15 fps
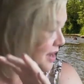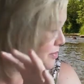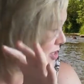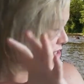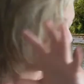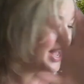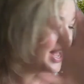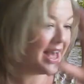
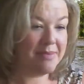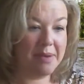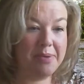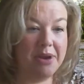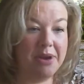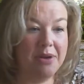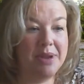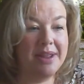wish I had them
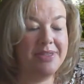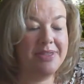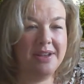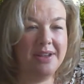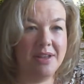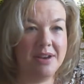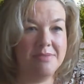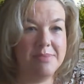up here, but I
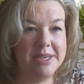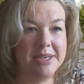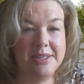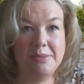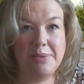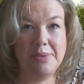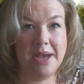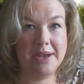think a lot of my
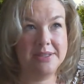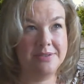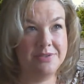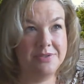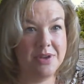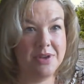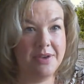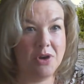seed packets
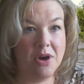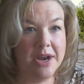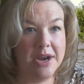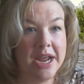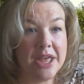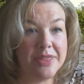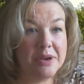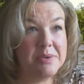have gone.
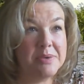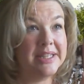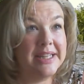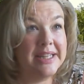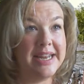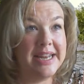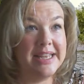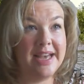There was
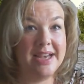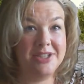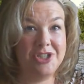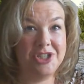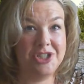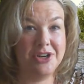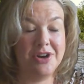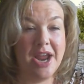a lady
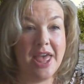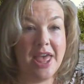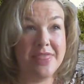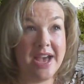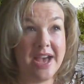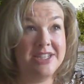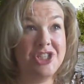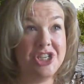last year
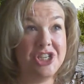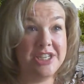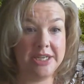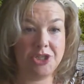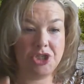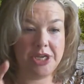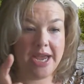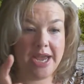that
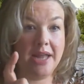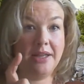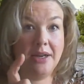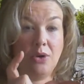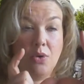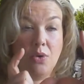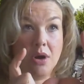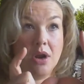she had
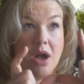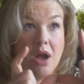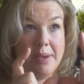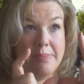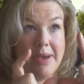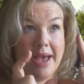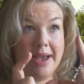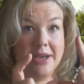little
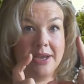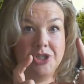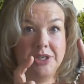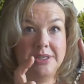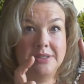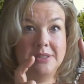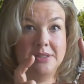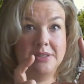origami
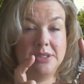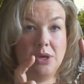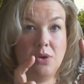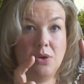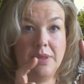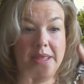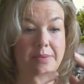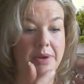packages.
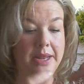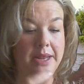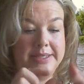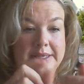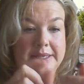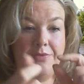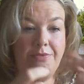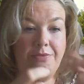So they were like
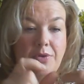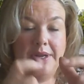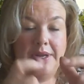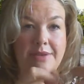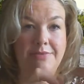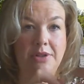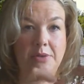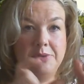self-folded
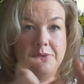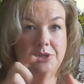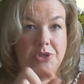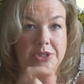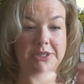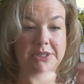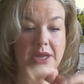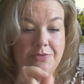envelopes, and you
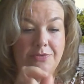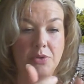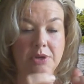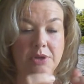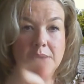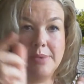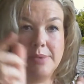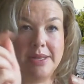just
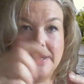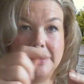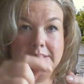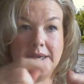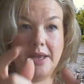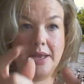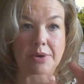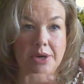unfolded them, and
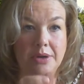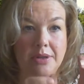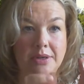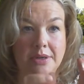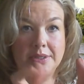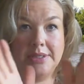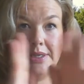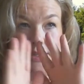inside were your little
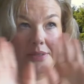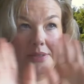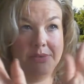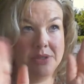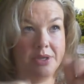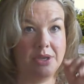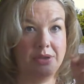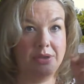seeds. It was
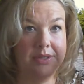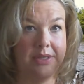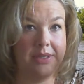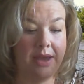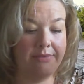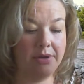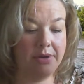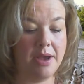the cutest
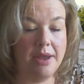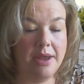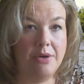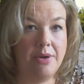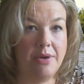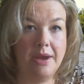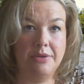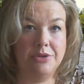thing ever. I don't
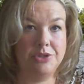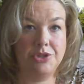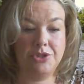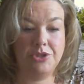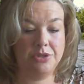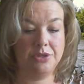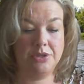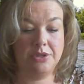know how
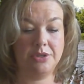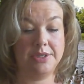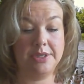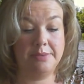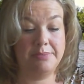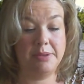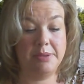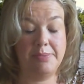
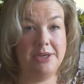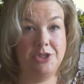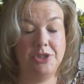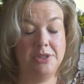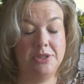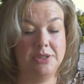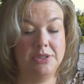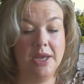the
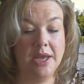patience.